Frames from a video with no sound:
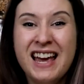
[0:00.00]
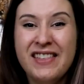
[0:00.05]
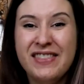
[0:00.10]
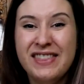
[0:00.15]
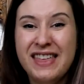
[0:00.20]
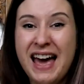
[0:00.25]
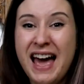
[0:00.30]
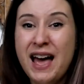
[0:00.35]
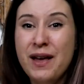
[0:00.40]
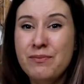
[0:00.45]

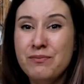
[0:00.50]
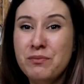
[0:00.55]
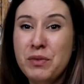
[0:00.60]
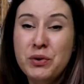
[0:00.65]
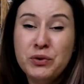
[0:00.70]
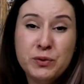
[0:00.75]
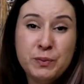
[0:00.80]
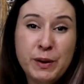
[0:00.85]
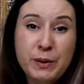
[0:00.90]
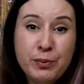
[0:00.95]
that
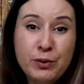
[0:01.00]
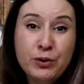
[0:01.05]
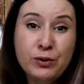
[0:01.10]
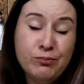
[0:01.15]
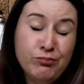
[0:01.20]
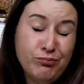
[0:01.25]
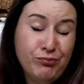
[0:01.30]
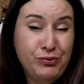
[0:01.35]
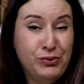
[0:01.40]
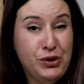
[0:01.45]
most
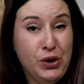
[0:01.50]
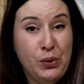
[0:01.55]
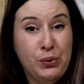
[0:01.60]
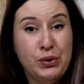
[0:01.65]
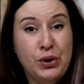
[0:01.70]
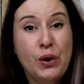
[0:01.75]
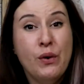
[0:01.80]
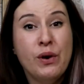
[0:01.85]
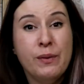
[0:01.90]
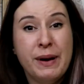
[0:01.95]
people
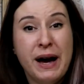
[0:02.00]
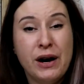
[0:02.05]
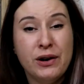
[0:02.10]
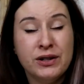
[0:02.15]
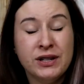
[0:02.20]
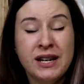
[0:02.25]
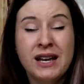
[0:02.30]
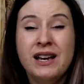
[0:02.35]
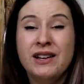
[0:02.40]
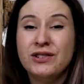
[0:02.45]
don't know
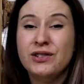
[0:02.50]
about.